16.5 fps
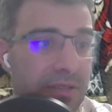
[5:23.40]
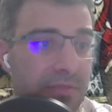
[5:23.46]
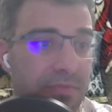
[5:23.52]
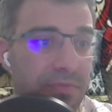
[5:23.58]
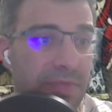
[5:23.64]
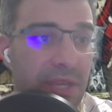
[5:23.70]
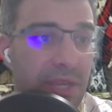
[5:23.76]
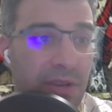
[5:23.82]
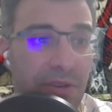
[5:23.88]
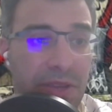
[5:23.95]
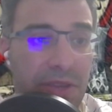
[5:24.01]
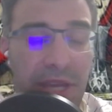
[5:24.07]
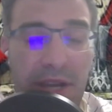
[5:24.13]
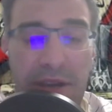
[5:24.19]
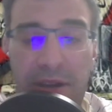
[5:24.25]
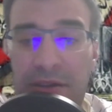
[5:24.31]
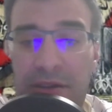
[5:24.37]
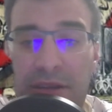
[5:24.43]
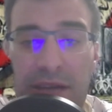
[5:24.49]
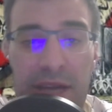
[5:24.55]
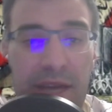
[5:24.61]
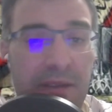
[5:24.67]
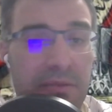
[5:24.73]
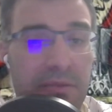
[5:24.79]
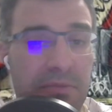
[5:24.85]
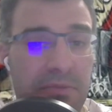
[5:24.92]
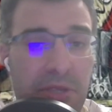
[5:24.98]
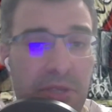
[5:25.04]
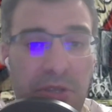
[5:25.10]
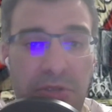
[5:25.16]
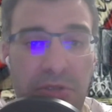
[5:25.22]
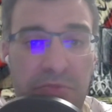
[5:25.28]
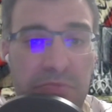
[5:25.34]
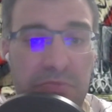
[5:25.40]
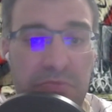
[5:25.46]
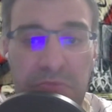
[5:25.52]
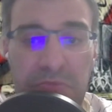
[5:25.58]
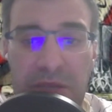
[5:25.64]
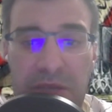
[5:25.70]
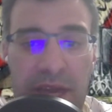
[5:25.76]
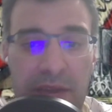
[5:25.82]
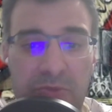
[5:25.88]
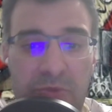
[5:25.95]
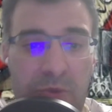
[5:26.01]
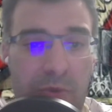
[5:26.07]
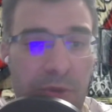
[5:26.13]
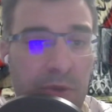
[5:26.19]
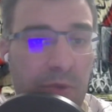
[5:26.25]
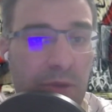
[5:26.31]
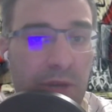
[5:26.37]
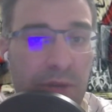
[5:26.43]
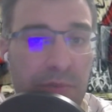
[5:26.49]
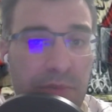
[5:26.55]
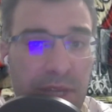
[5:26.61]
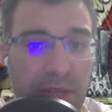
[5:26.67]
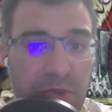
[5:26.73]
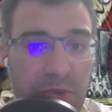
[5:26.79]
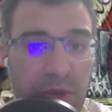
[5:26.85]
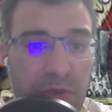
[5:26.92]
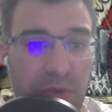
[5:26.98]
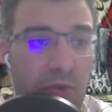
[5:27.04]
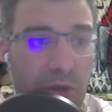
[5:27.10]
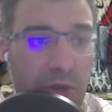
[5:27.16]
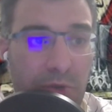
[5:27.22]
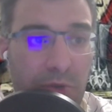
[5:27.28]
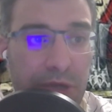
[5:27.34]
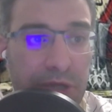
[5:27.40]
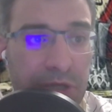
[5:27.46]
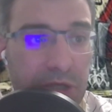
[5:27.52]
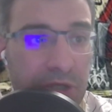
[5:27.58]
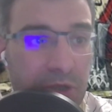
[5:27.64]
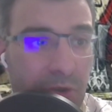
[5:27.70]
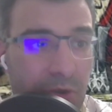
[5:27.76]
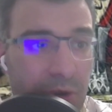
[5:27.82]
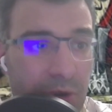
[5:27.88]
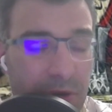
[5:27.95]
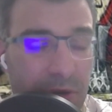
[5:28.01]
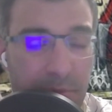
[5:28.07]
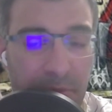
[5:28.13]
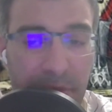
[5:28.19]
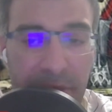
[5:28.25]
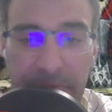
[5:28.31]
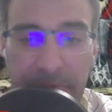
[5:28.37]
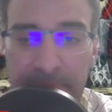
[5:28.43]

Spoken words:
here and there, and games where we won because we had one really good quarter, but